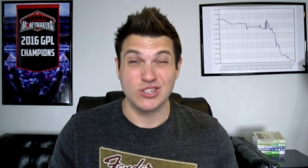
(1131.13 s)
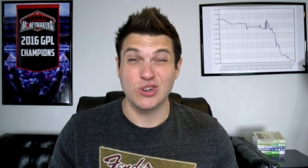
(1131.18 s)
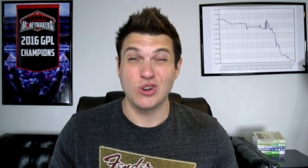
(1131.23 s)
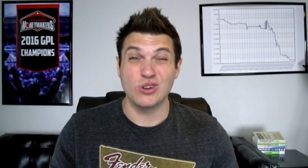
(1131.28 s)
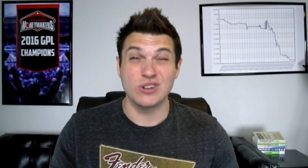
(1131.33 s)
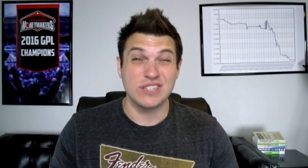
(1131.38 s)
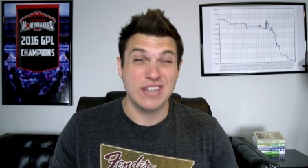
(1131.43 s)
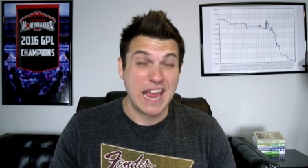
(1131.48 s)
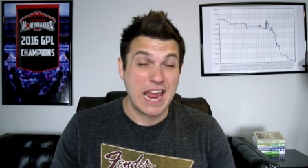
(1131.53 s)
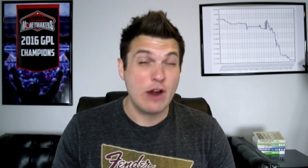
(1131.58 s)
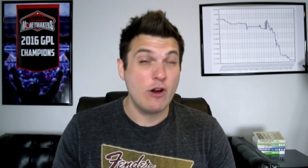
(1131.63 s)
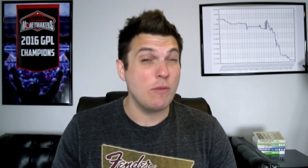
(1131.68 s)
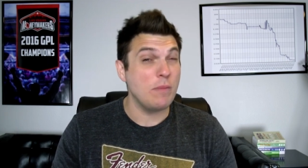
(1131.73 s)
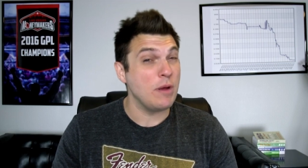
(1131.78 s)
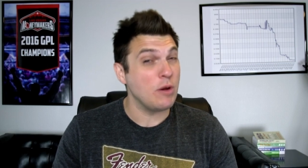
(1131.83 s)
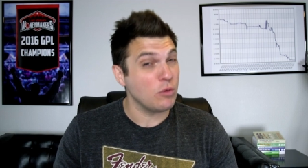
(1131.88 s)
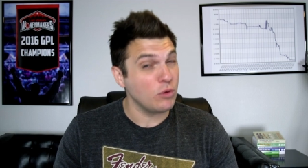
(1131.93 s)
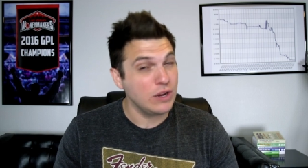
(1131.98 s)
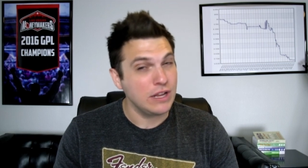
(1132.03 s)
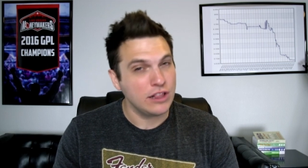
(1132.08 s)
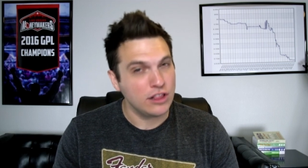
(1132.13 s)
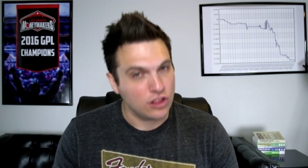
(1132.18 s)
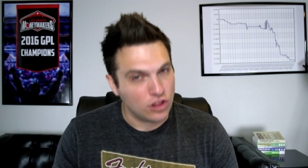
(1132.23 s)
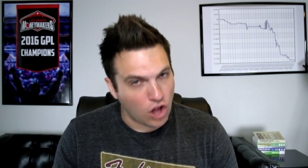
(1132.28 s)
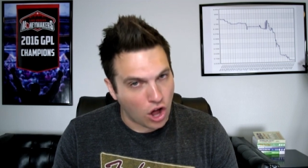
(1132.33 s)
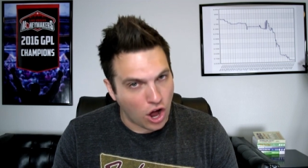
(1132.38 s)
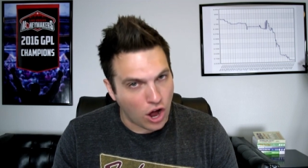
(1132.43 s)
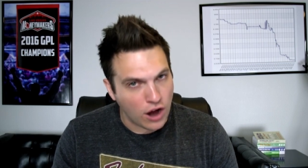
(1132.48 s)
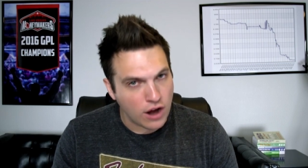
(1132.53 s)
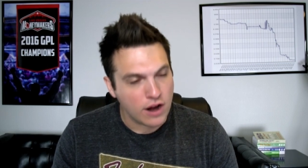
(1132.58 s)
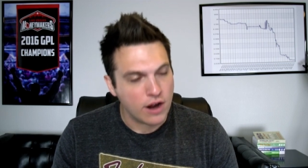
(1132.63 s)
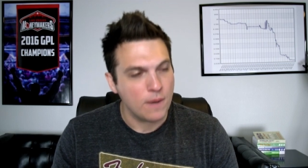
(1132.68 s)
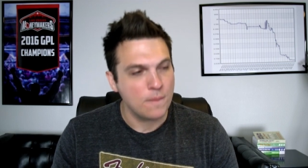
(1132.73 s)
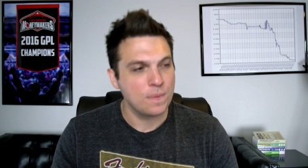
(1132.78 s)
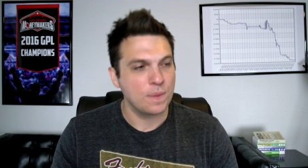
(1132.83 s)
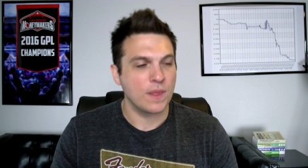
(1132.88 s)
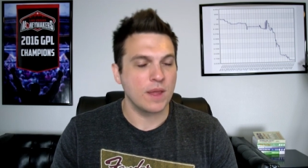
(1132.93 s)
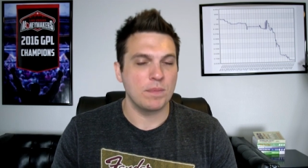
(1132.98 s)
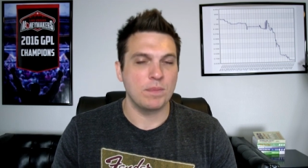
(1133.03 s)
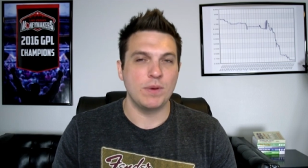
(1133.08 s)
So your day would be really long,
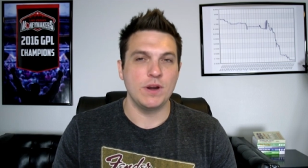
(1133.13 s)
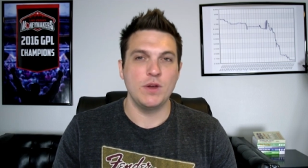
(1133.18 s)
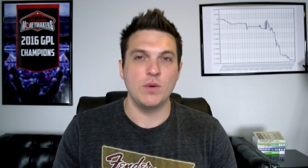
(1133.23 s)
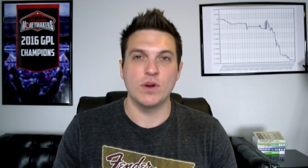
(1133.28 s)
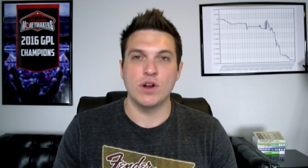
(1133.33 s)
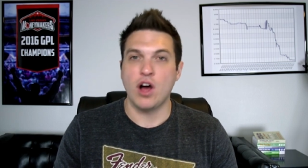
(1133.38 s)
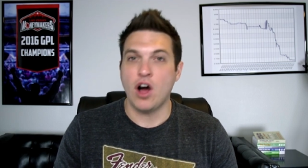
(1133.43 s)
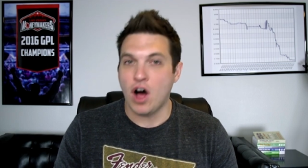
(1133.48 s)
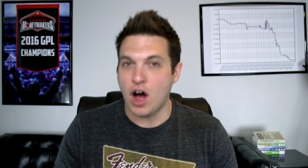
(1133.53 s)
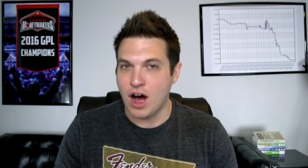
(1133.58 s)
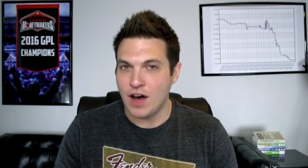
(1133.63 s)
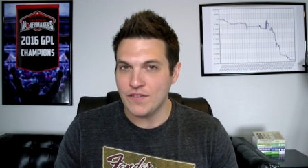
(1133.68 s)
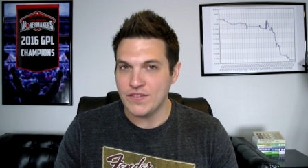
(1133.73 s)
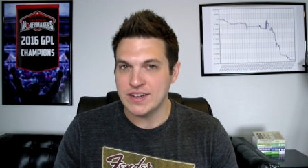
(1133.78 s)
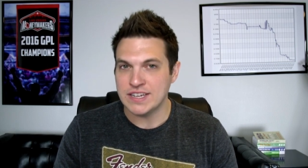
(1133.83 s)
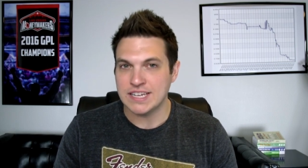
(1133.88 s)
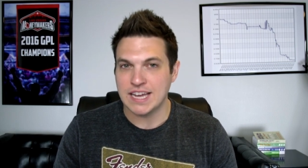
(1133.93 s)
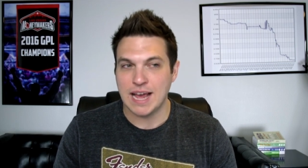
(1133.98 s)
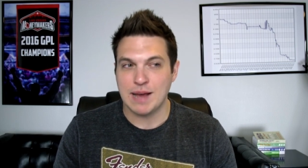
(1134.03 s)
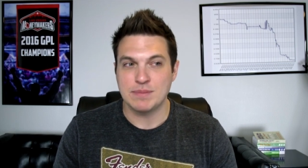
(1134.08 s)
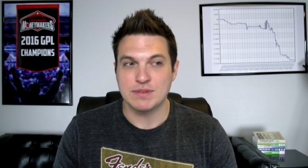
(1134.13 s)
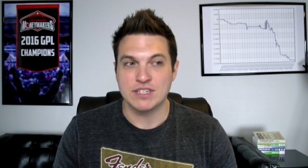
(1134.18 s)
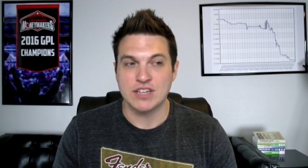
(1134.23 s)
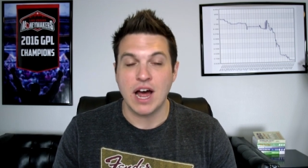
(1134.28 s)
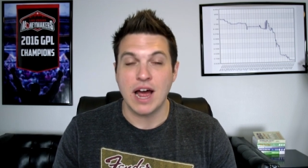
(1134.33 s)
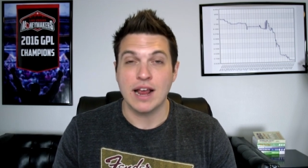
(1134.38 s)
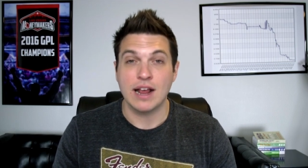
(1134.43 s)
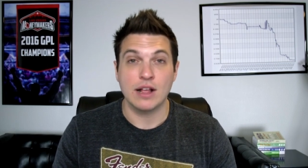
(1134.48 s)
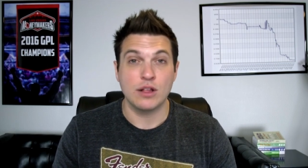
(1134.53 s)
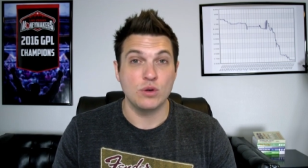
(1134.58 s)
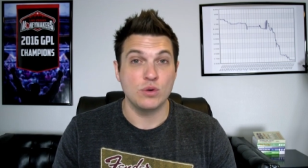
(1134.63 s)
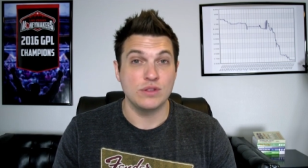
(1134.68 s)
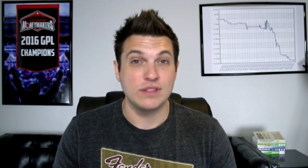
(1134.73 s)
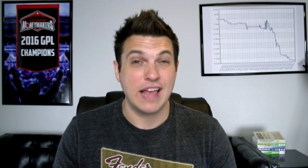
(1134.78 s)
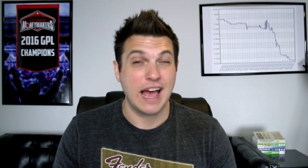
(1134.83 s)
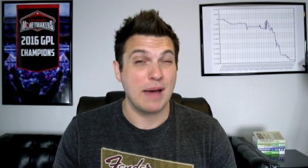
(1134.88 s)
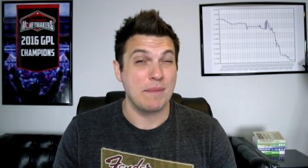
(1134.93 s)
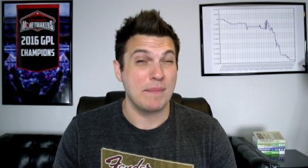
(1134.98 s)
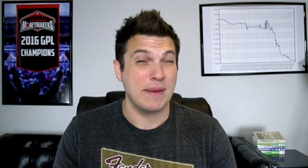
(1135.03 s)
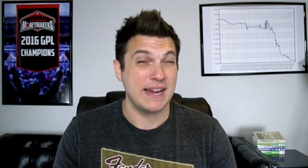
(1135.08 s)
but it would oftentimes not include
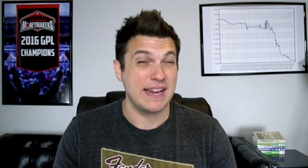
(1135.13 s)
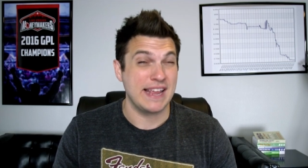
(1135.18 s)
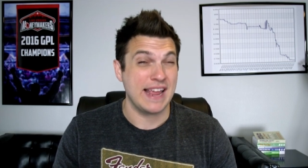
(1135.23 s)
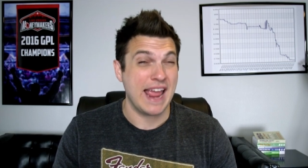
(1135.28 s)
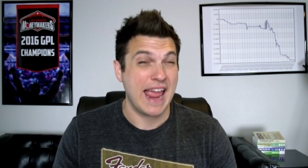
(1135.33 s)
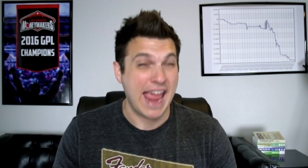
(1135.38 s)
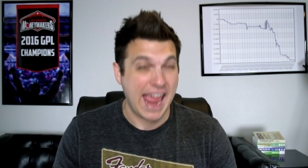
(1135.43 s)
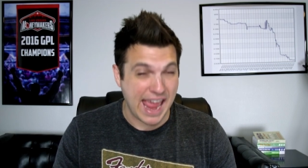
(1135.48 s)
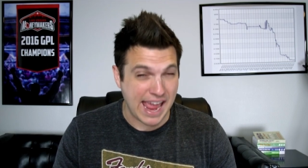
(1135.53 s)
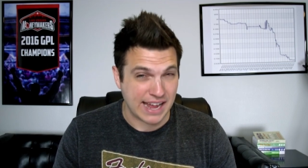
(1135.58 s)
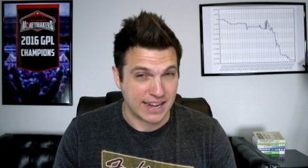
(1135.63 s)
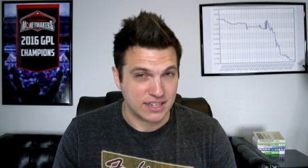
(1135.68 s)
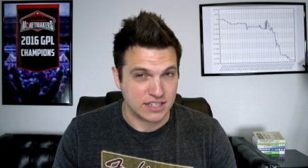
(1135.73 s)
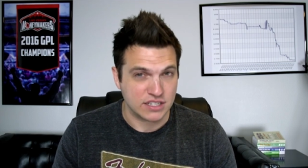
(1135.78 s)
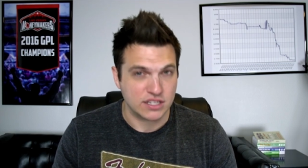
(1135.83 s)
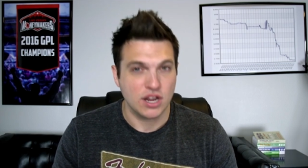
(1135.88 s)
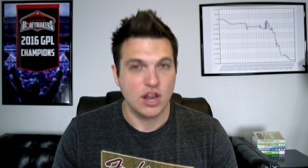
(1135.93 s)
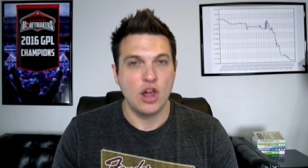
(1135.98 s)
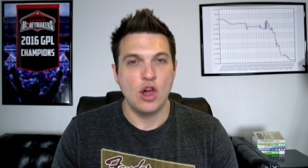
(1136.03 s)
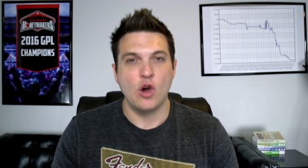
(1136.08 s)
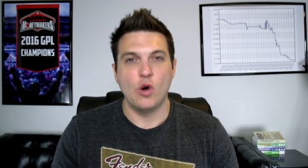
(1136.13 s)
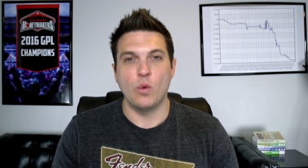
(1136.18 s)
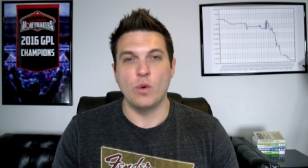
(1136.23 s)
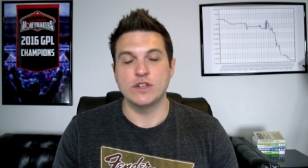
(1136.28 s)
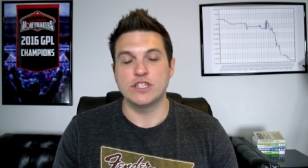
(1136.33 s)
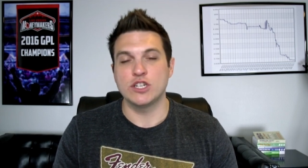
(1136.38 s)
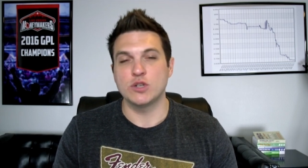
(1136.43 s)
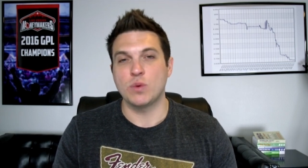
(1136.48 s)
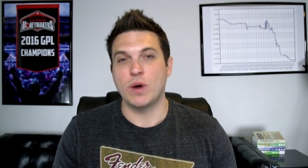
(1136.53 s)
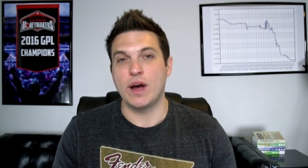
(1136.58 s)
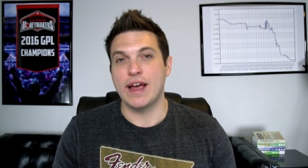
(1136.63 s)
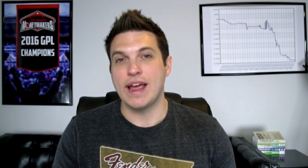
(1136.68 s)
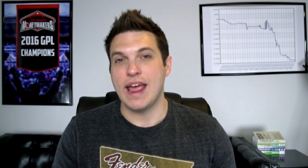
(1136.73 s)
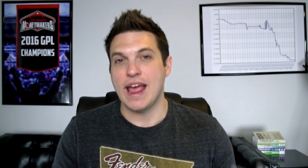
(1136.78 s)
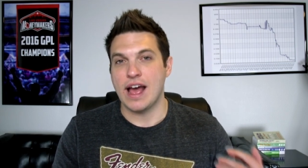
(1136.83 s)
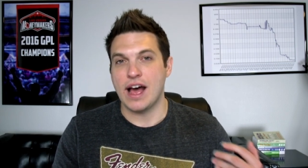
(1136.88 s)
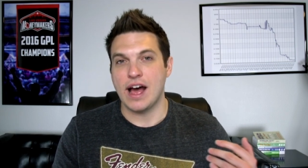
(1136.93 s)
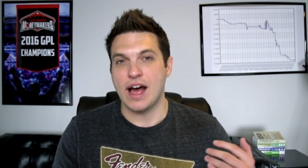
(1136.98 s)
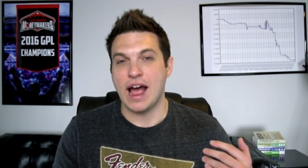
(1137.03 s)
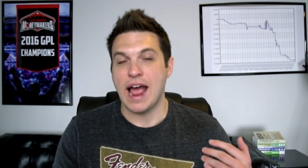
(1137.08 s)
that many hands, which is
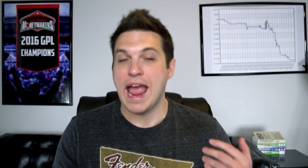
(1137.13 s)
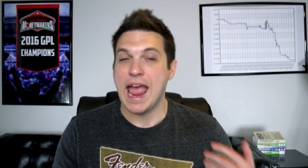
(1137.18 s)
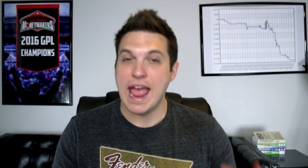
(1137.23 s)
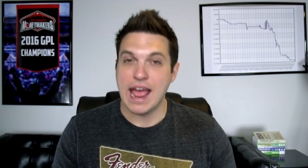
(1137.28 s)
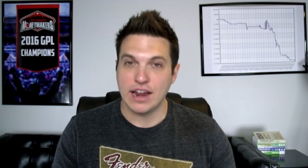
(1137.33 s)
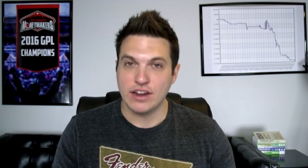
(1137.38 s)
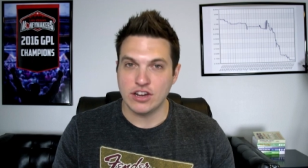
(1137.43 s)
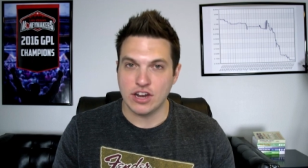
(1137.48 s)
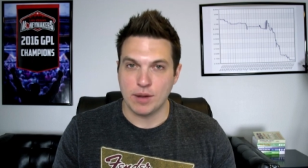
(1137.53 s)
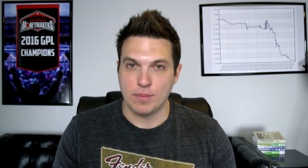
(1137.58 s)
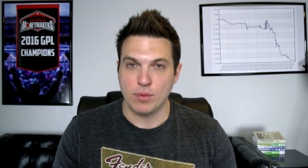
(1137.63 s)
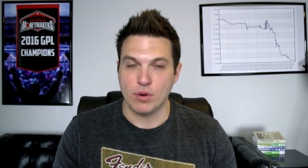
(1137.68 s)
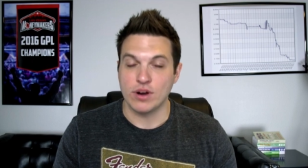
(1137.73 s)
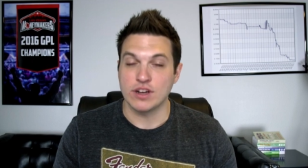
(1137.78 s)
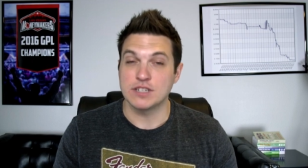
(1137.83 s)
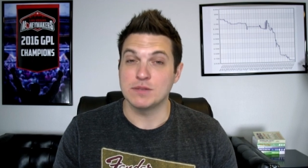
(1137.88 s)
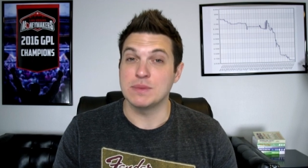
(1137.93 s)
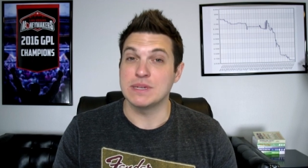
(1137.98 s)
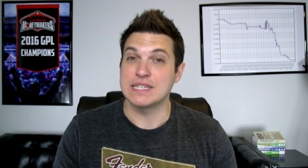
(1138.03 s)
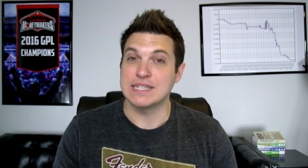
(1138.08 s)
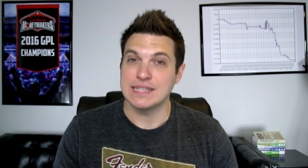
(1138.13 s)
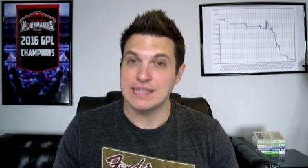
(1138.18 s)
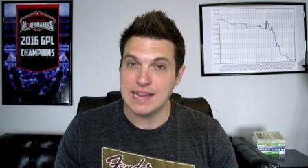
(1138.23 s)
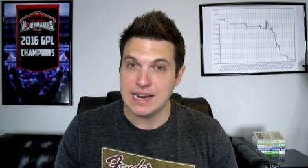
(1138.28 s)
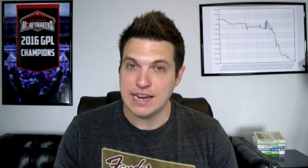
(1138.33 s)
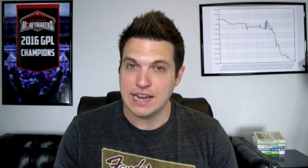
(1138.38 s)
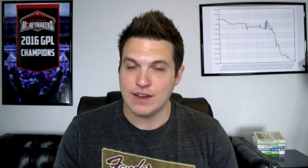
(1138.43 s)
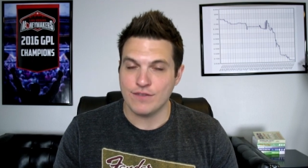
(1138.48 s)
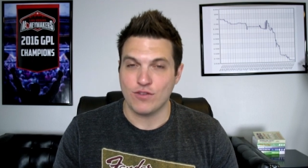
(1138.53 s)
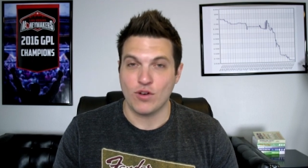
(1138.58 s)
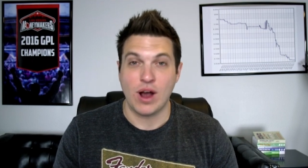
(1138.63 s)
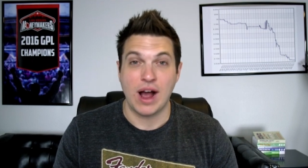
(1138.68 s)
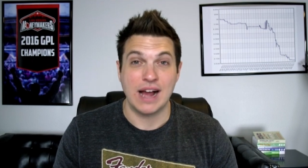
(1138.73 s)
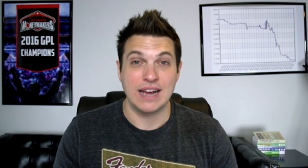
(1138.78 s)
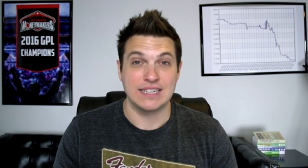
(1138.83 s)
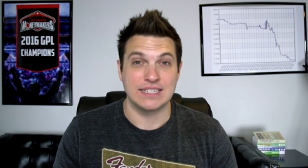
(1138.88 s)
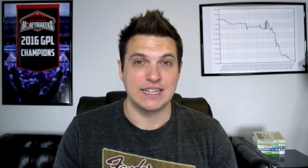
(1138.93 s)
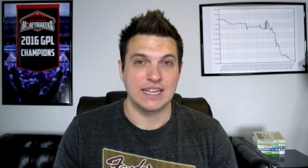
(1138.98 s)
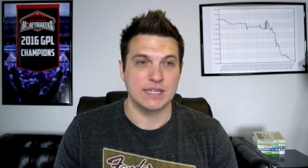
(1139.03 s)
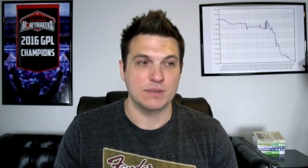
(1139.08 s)
why a hand number is misleading for
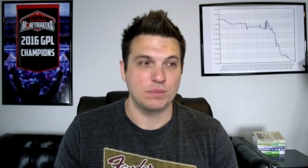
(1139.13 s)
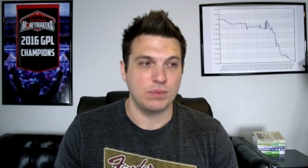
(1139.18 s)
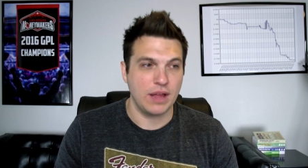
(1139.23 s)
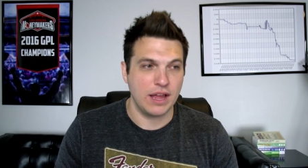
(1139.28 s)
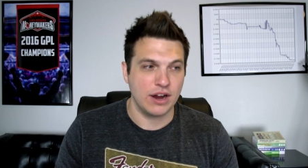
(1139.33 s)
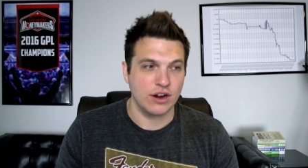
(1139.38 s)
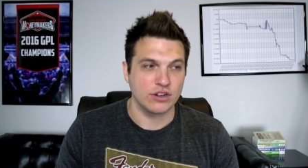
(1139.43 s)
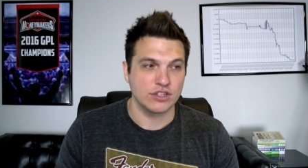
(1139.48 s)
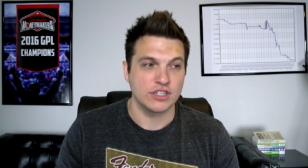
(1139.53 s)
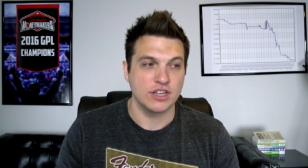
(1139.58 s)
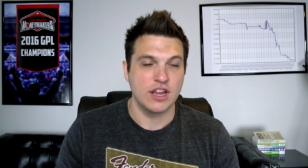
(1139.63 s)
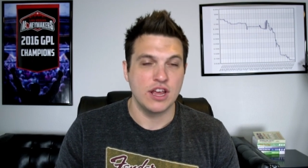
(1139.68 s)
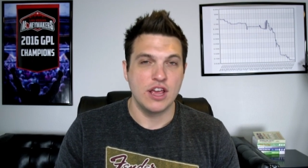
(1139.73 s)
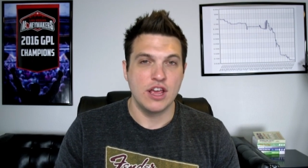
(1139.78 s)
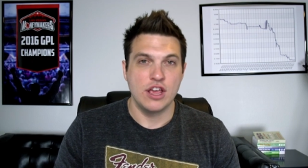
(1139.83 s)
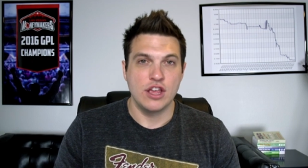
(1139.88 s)
high stakes players.